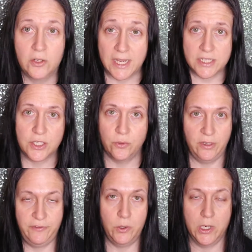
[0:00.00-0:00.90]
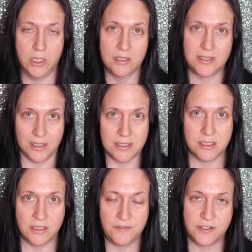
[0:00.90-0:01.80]
Okay, so if you are
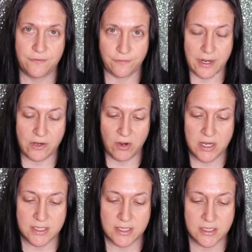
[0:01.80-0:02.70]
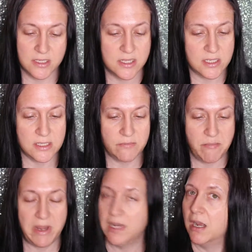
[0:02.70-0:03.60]
sensitive to fragrance, this
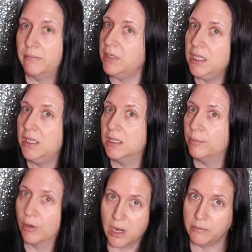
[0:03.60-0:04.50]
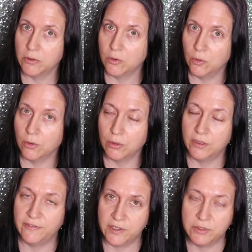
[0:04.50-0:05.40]
may not be the primer or
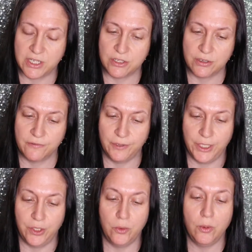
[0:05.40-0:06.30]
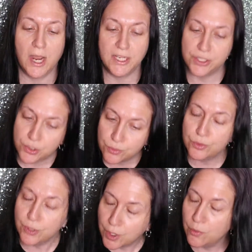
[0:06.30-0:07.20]
the foundation for you. I do
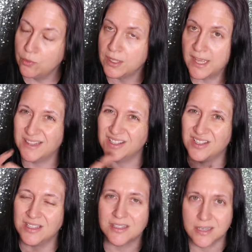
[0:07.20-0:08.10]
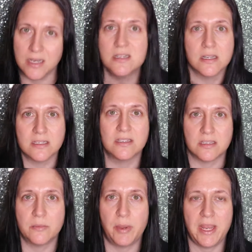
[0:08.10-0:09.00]
know that the scent does
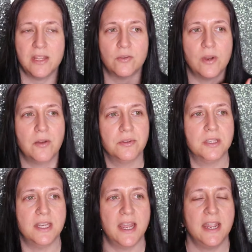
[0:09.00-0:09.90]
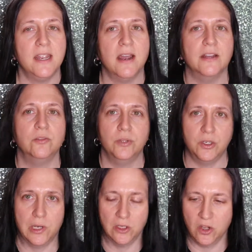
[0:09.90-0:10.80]
dissipate throughout the day. I don't
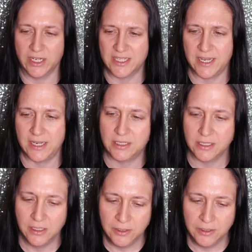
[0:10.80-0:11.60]
know how long it takes.